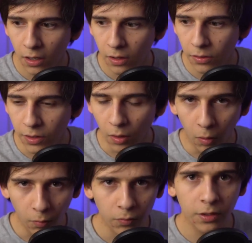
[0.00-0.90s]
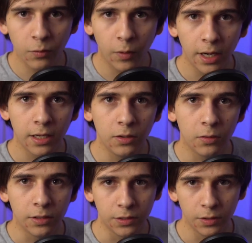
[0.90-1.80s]
the only way you
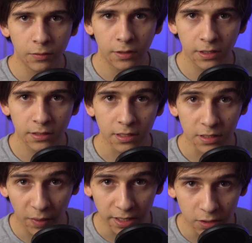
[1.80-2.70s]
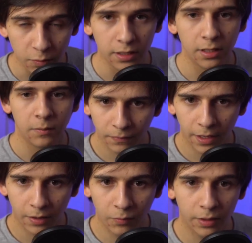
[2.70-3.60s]
could do things is by doing them.
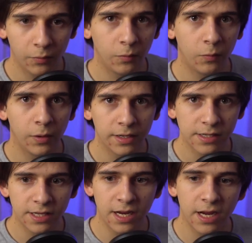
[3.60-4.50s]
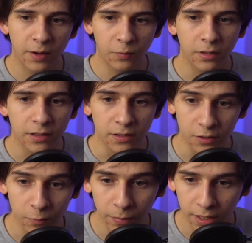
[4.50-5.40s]
Like when I say it, I really
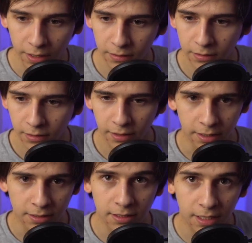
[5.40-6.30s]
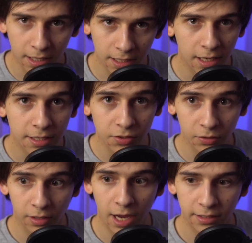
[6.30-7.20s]
do mean it. Like today is your
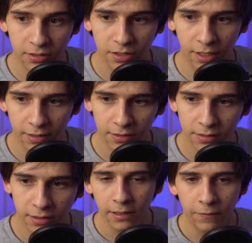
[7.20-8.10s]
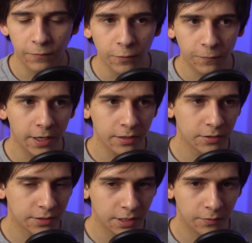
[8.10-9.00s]
last chance. If you find
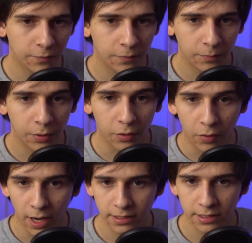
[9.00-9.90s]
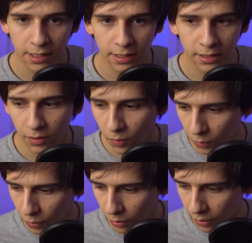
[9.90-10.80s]
yourself procrastinating
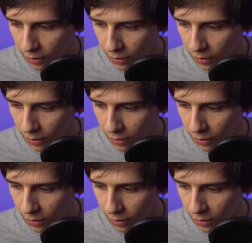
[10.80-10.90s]
or